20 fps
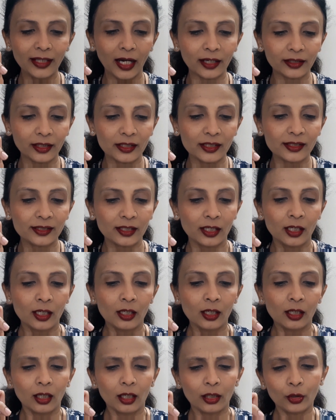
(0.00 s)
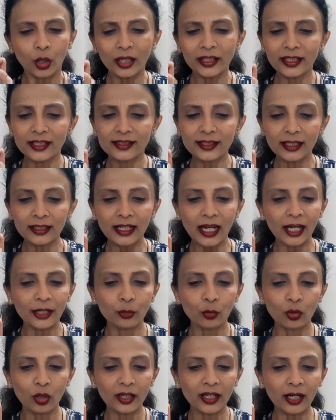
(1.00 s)
That is not exactly, I
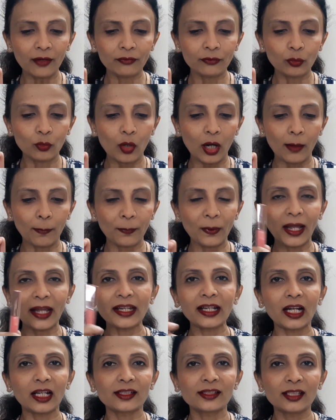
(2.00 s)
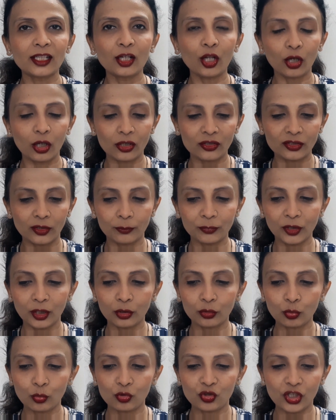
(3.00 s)
do not have to apply concealer or
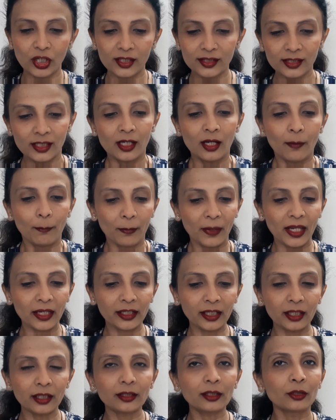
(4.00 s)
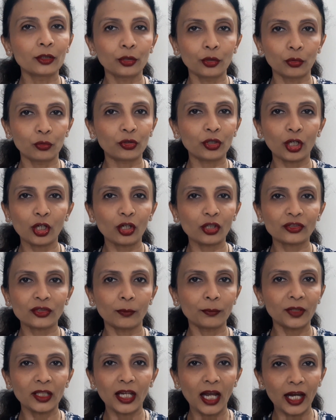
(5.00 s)
something to just make it neutral or
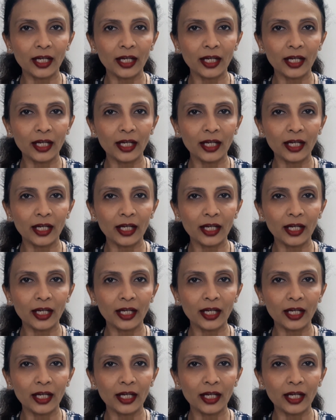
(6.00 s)
something.